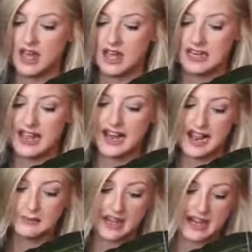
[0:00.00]
and yet I
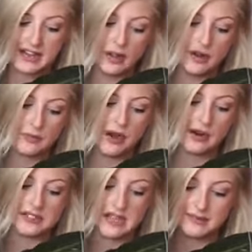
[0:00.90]
am getting a lot of
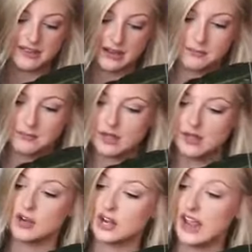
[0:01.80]
brown tips on him.
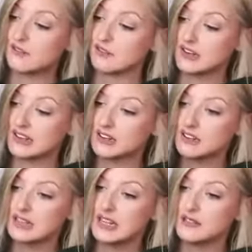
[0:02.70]
Not every
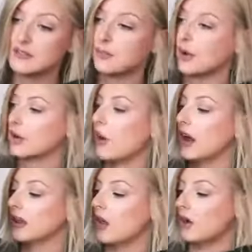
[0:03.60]
single leaf, but quite
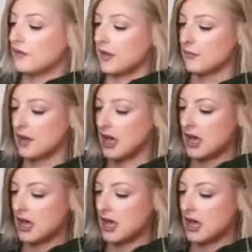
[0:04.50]
a lot of them.